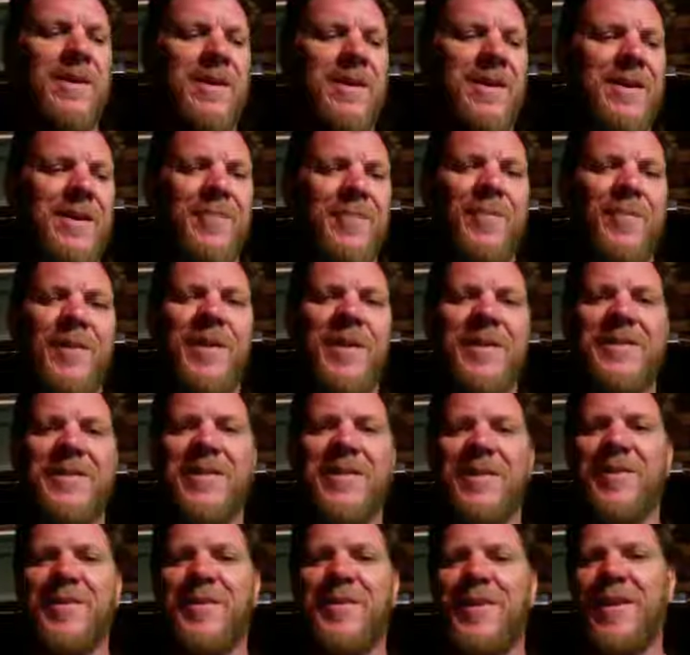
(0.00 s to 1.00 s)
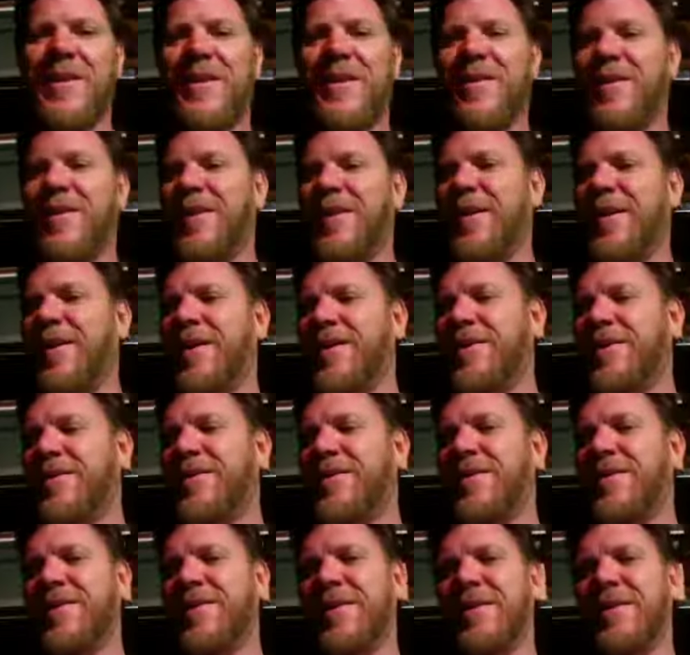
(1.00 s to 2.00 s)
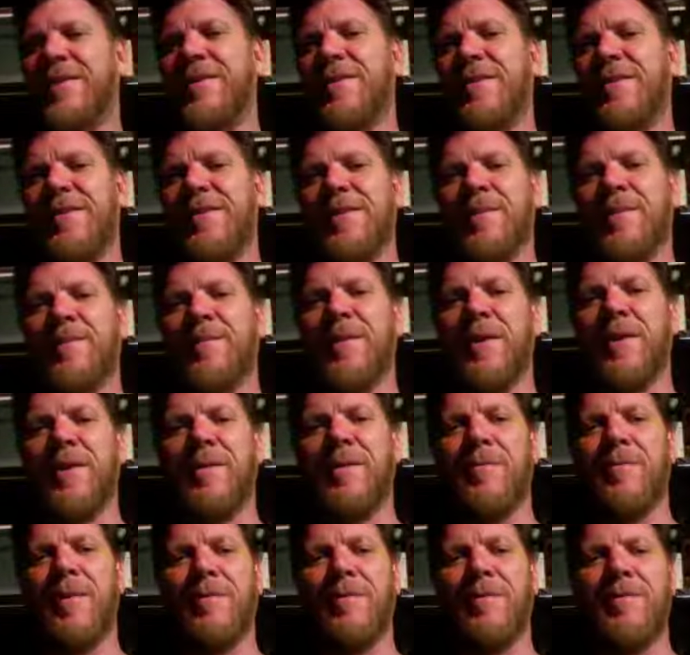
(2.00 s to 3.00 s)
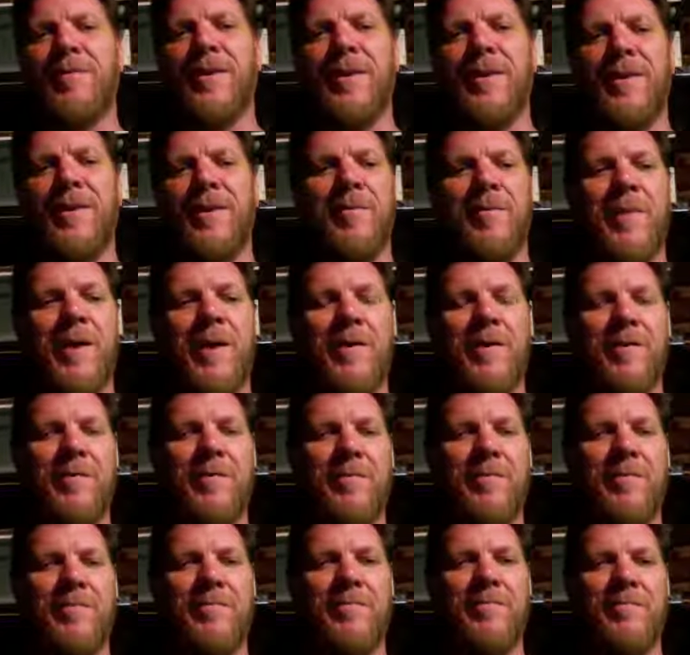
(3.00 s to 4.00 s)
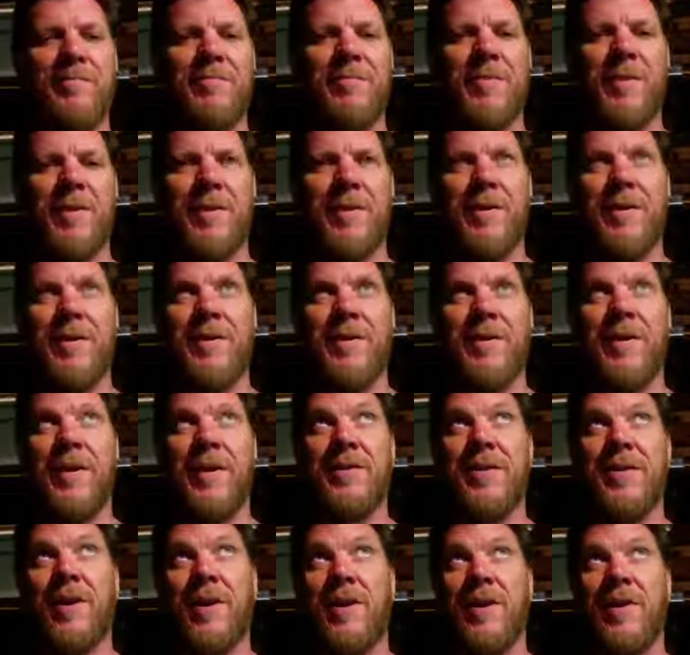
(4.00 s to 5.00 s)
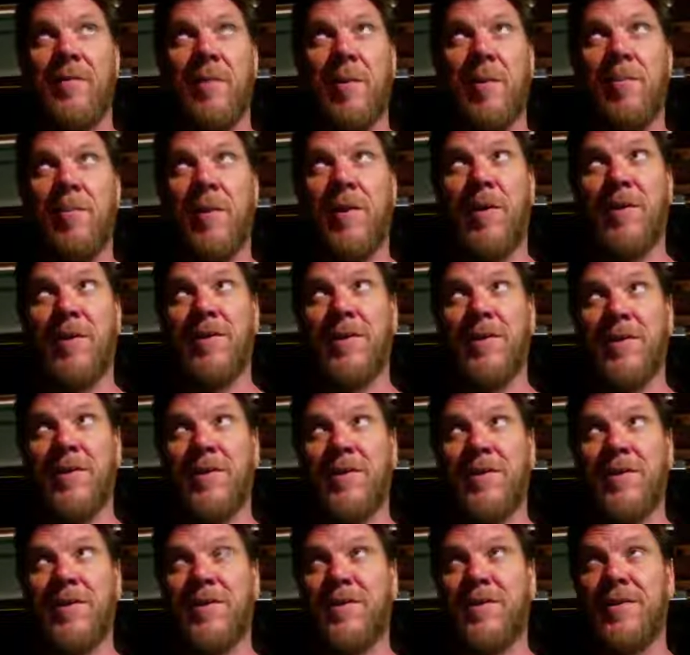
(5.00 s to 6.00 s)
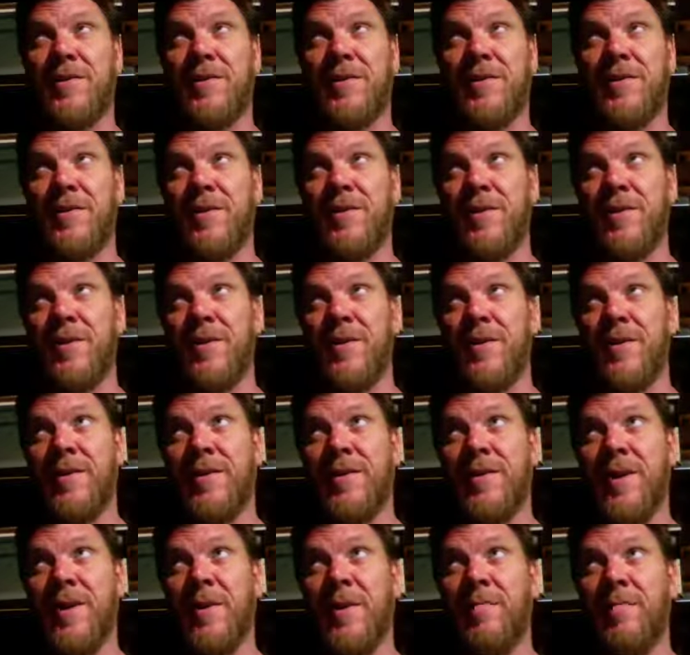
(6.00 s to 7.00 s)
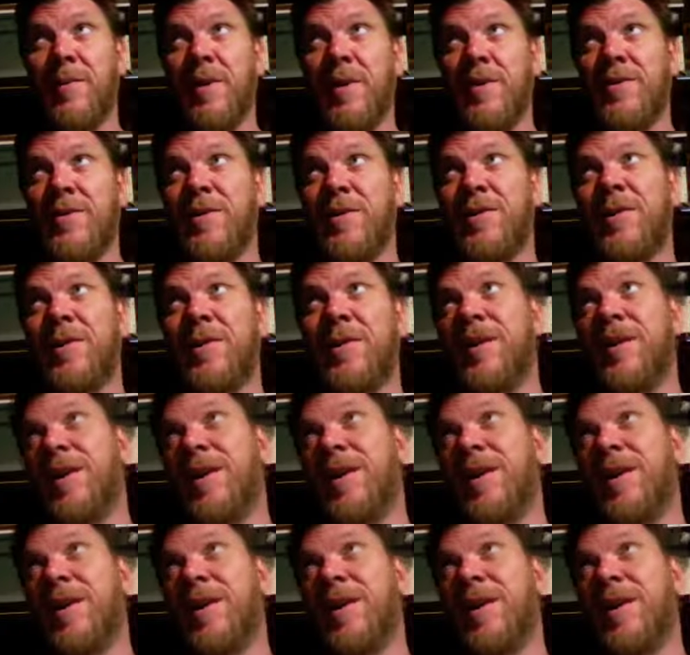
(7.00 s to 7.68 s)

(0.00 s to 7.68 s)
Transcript: realized the other day that I said something in my video about not talking about politics that much.